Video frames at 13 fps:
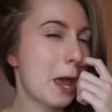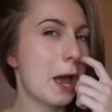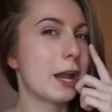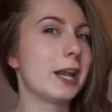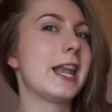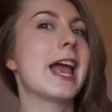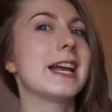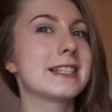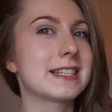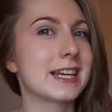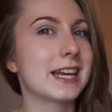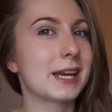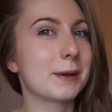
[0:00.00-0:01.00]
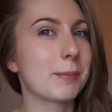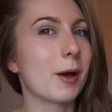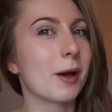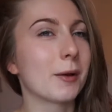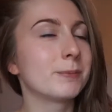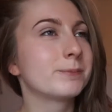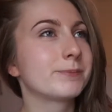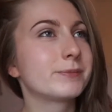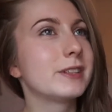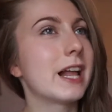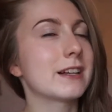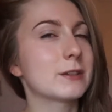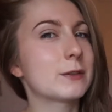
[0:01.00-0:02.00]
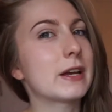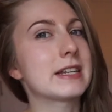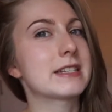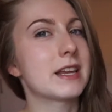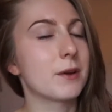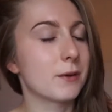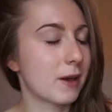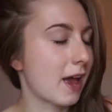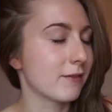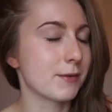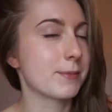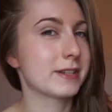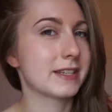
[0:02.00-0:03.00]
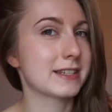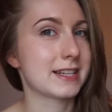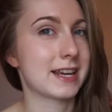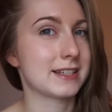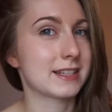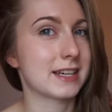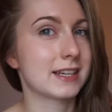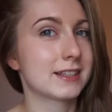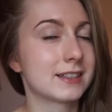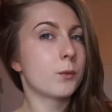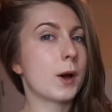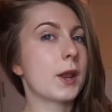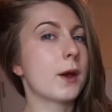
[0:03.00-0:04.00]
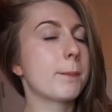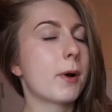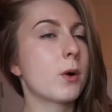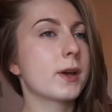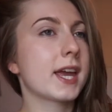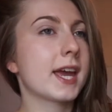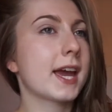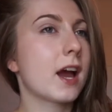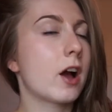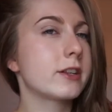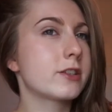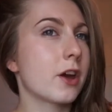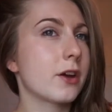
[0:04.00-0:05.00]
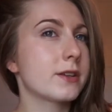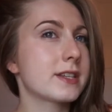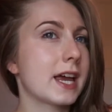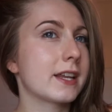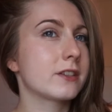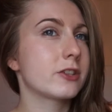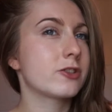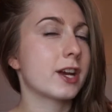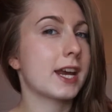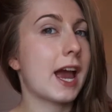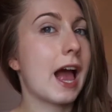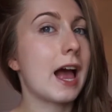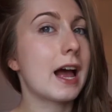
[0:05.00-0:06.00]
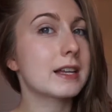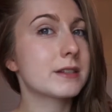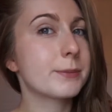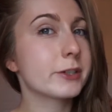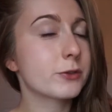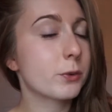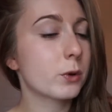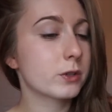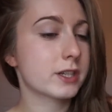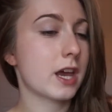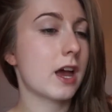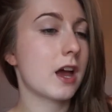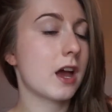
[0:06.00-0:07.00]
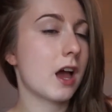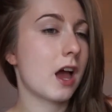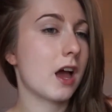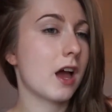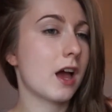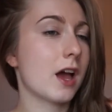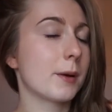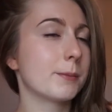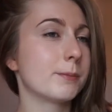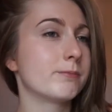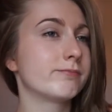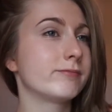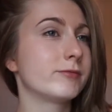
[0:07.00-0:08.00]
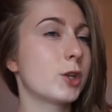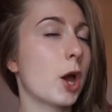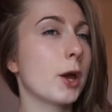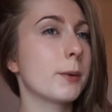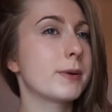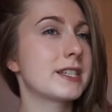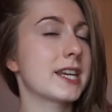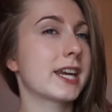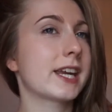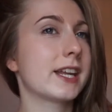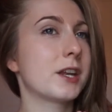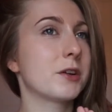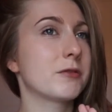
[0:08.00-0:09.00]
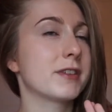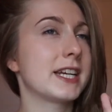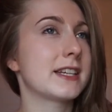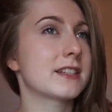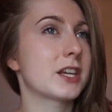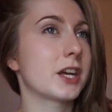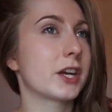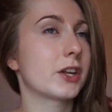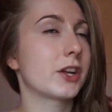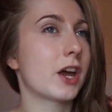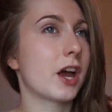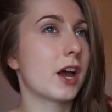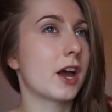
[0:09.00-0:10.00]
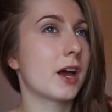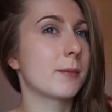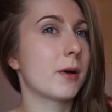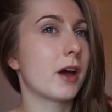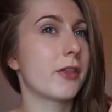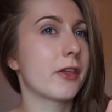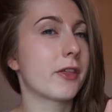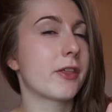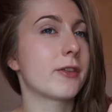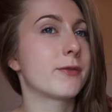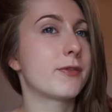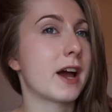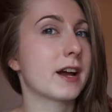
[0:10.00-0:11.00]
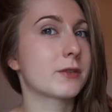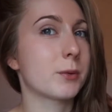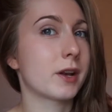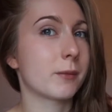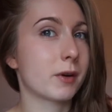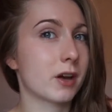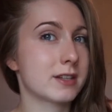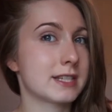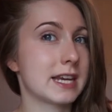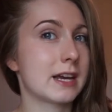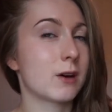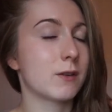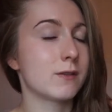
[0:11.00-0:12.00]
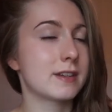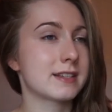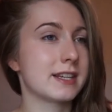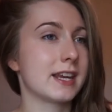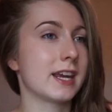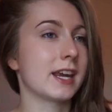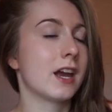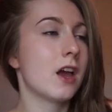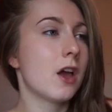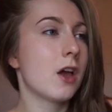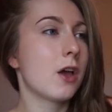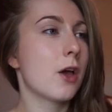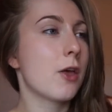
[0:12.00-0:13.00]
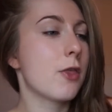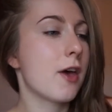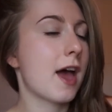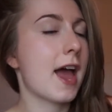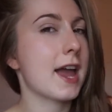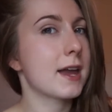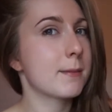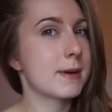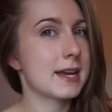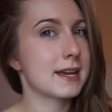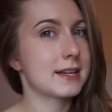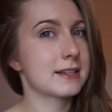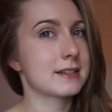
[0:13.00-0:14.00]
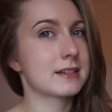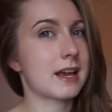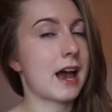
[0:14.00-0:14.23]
lazy, but let's face it, everybody's lazy. When I'm bulking, I don't tend to drink as much water. No particular reason other than the fact when I'm cutting, obviously the aim is